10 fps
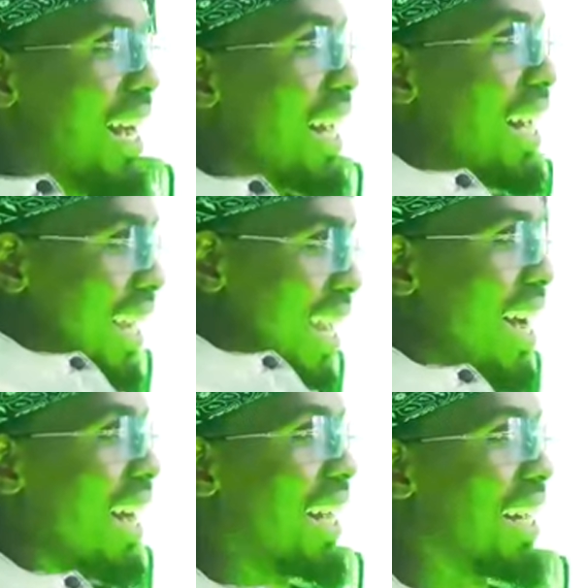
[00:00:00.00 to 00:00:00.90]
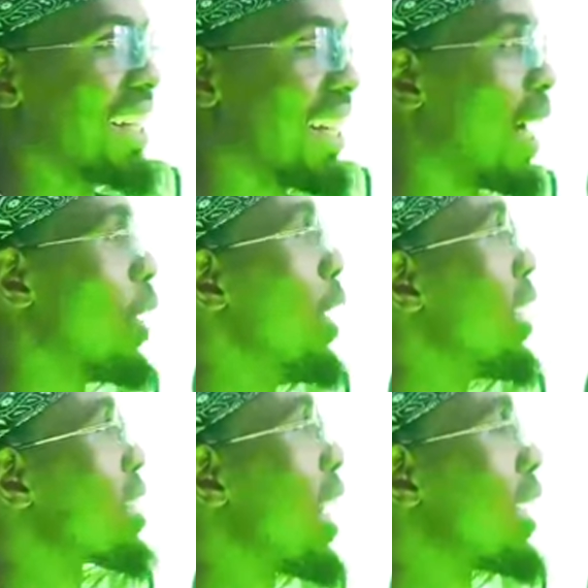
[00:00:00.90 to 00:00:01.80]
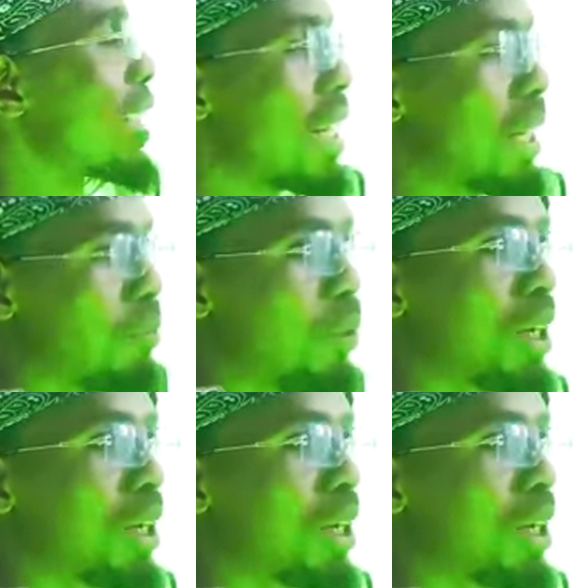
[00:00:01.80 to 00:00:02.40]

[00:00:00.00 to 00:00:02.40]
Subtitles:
Yeah. It's like I'm